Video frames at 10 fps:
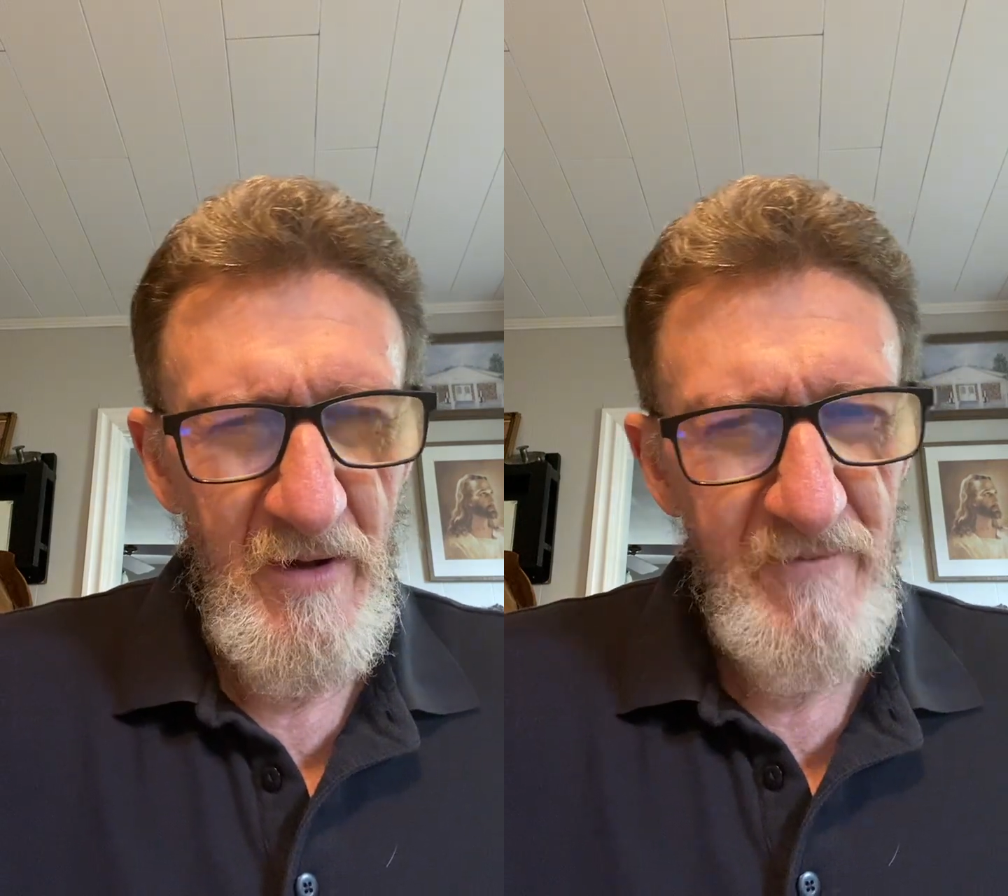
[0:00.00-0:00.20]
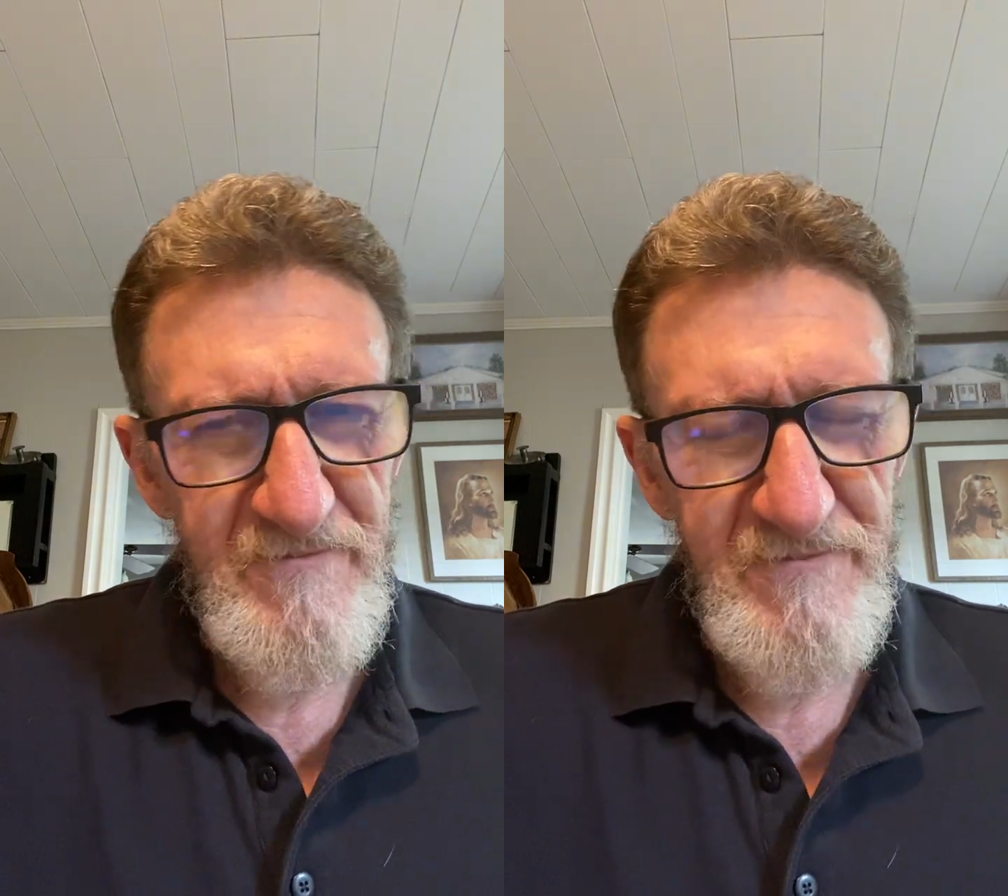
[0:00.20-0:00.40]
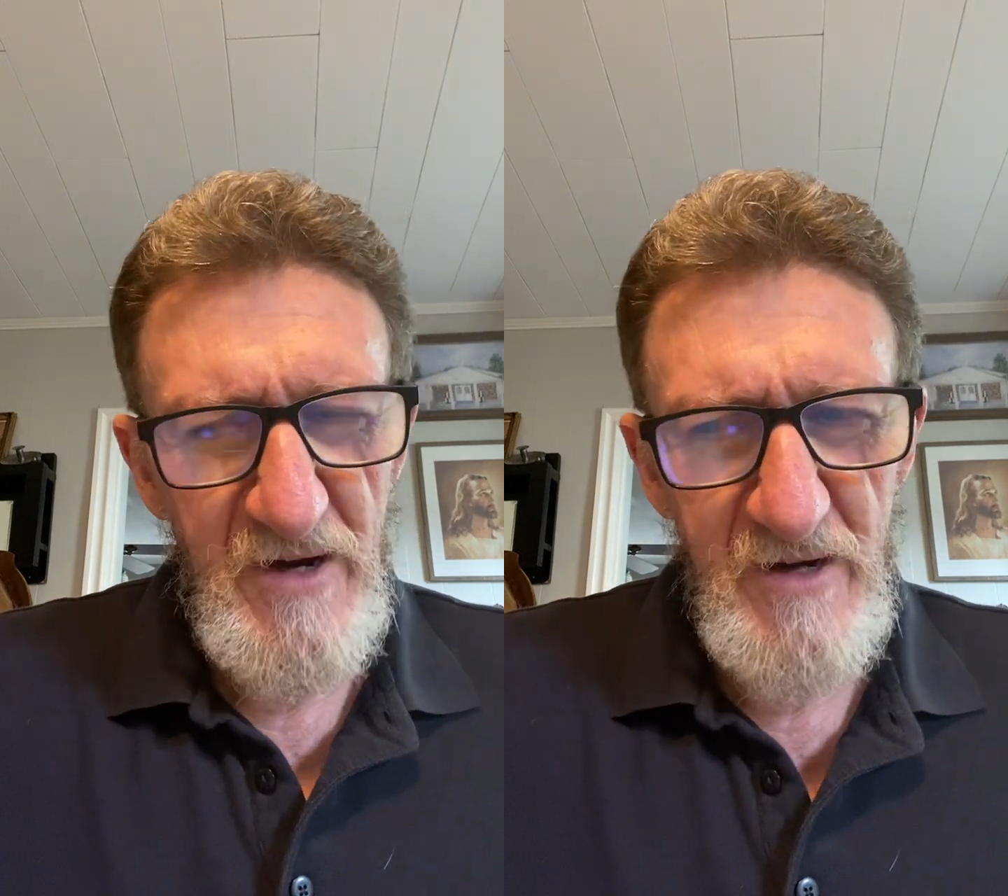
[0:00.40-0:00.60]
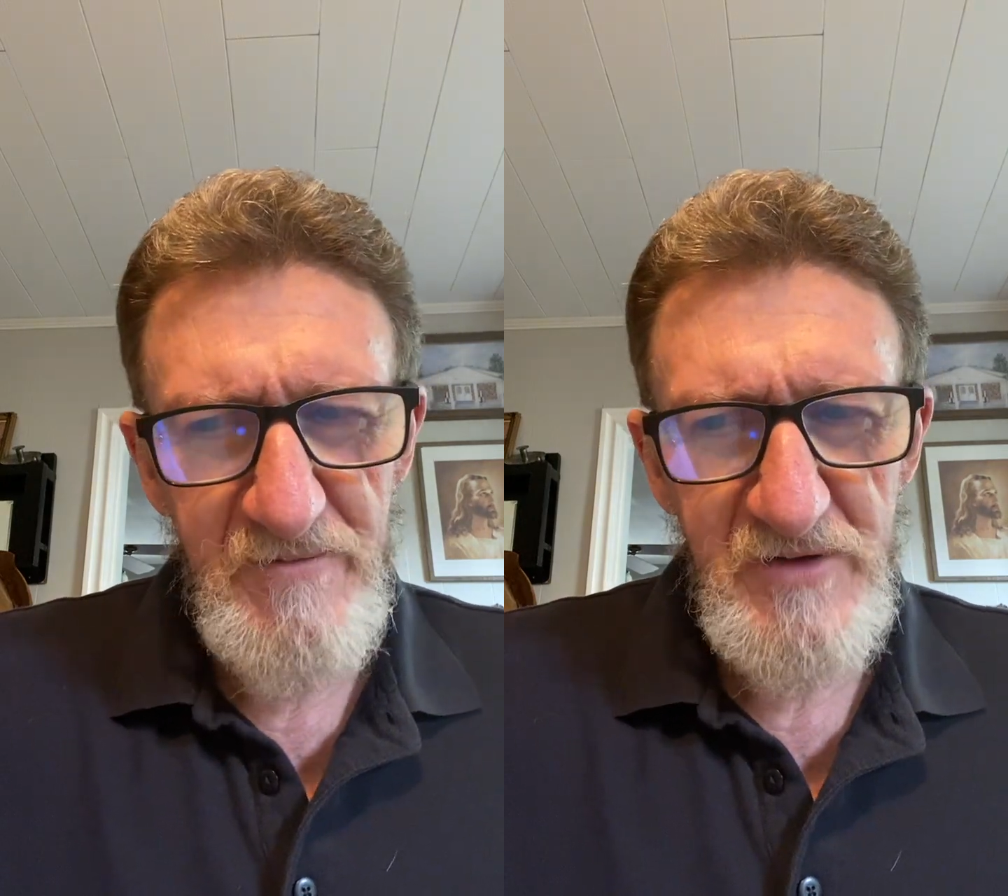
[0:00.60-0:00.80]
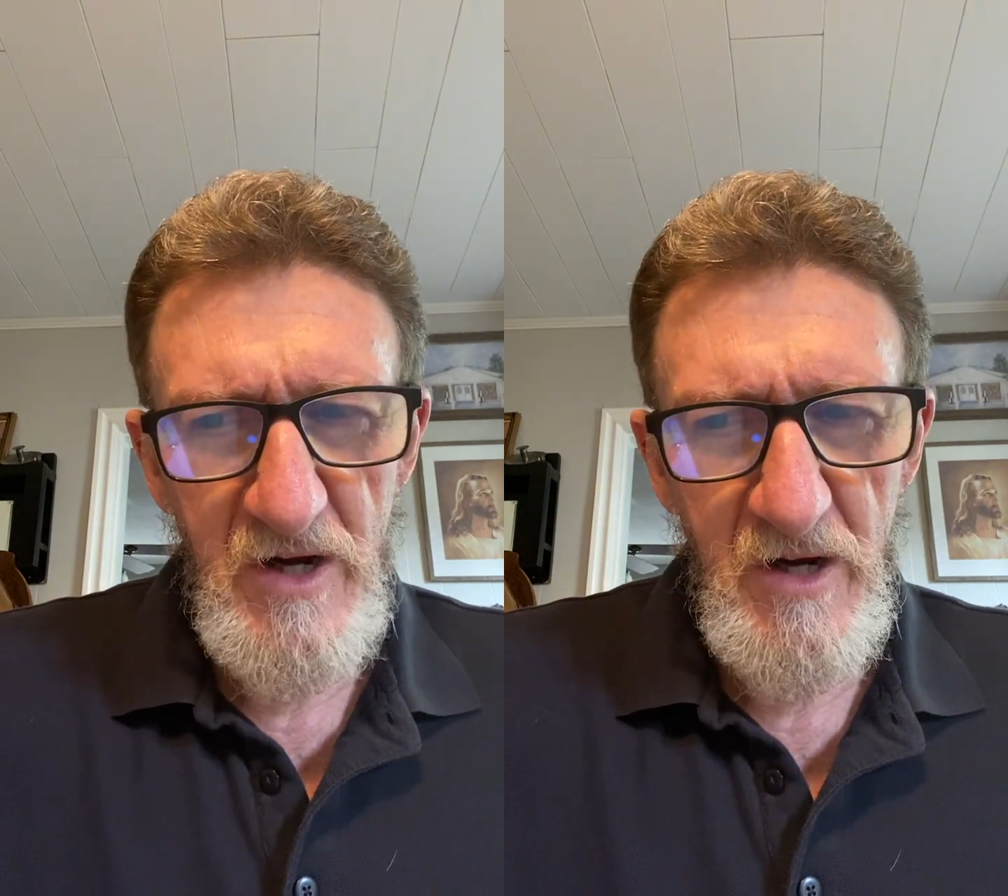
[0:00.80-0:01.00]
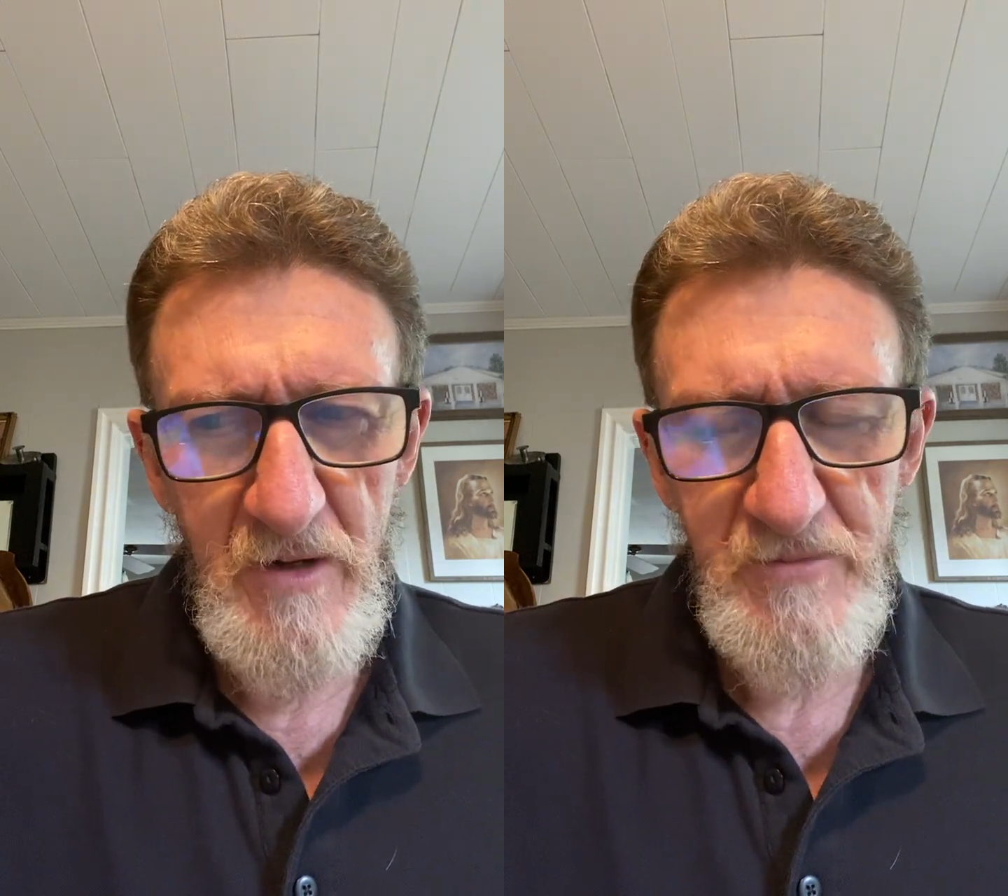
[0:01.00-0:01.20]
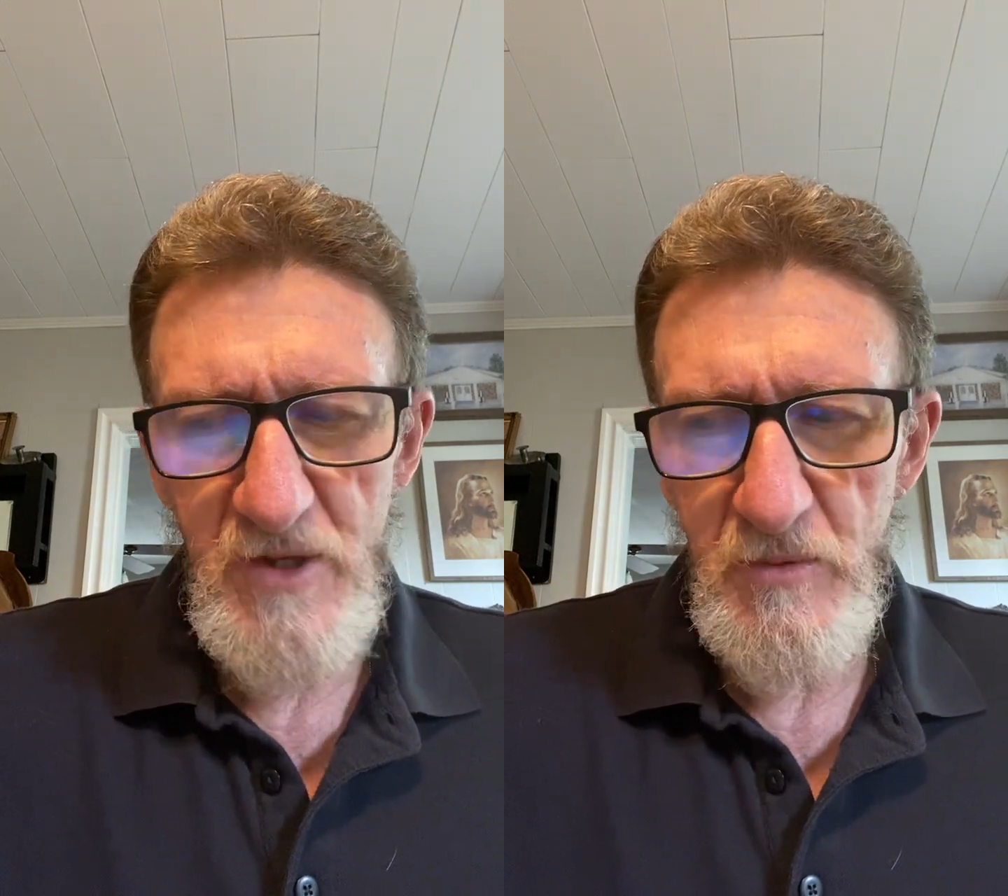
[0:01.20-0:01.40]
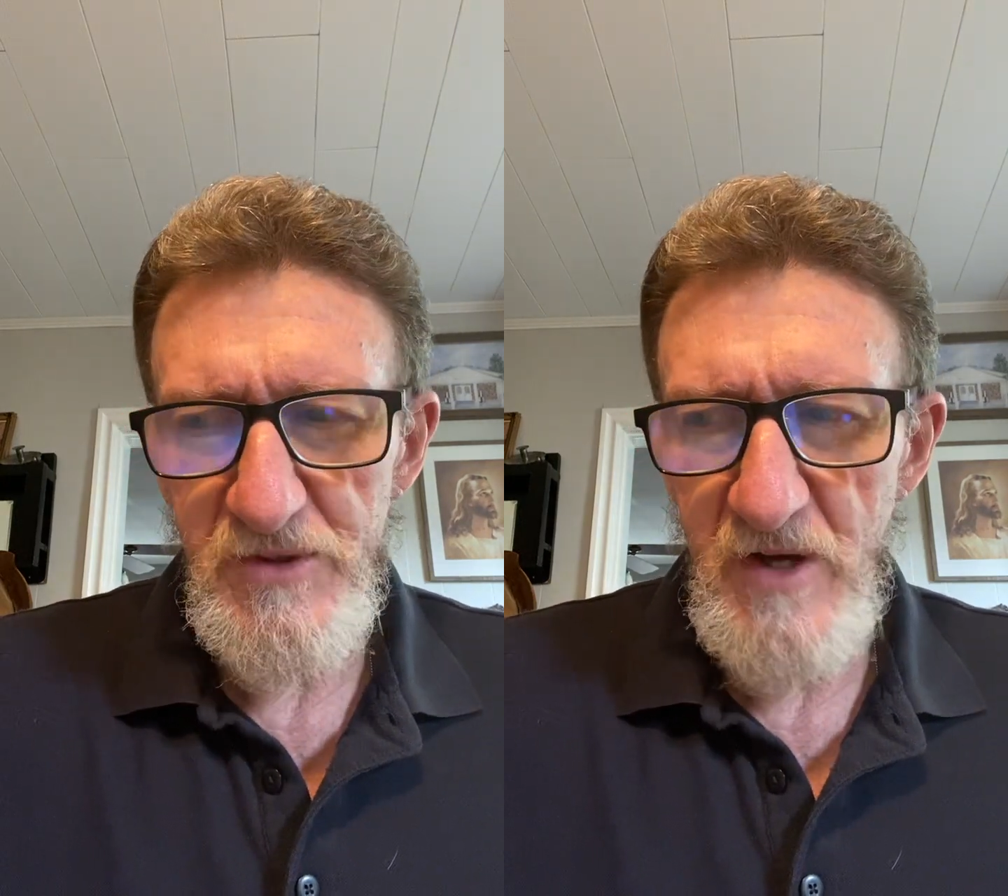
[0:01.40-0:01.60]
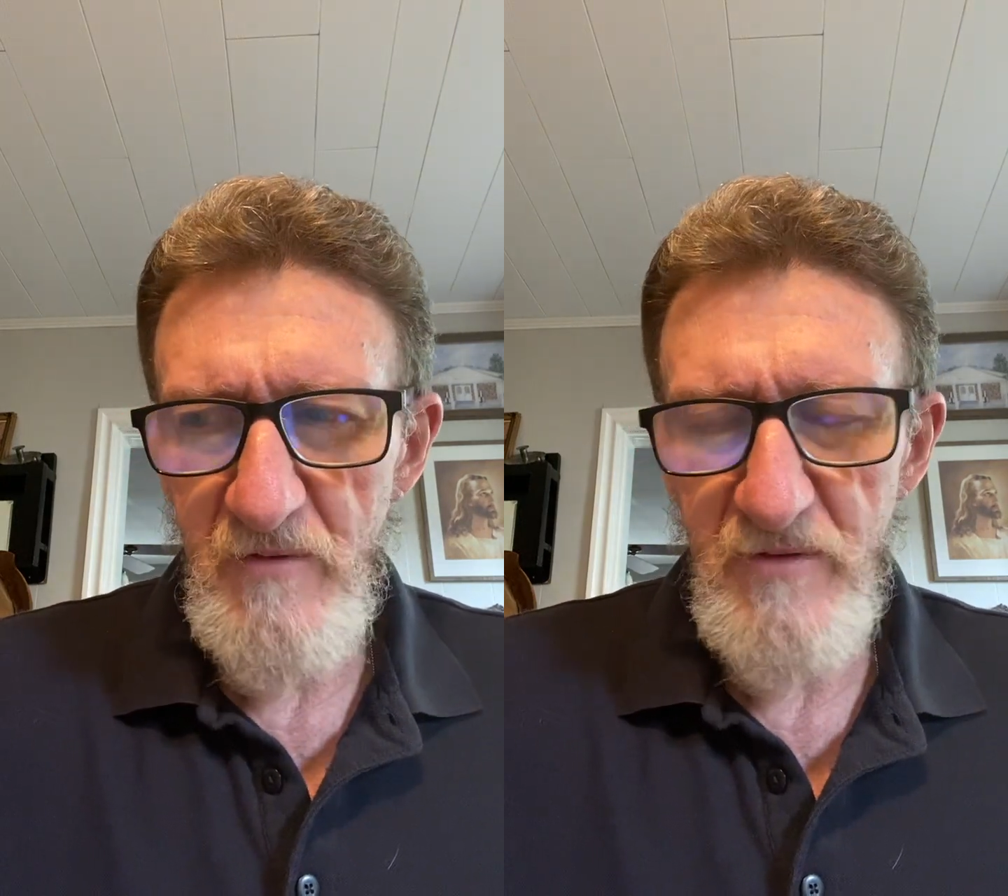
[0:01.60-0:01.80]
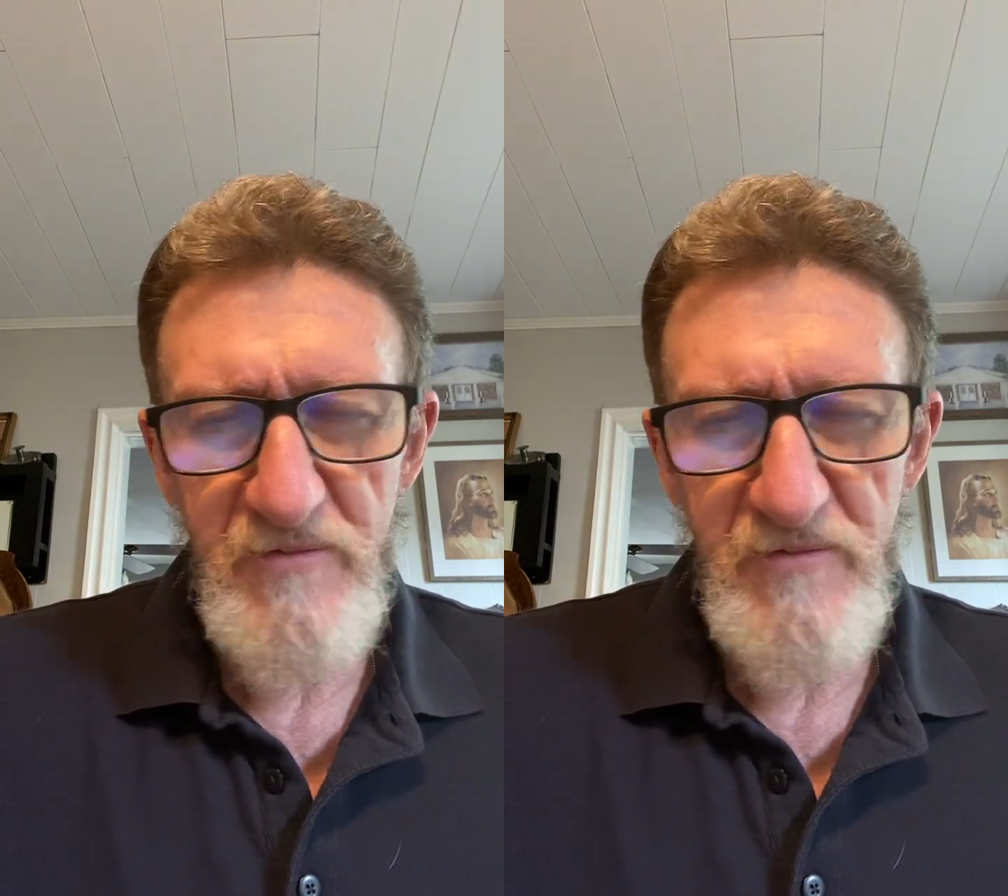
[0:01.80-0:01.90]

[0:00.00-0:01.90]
Five times he was given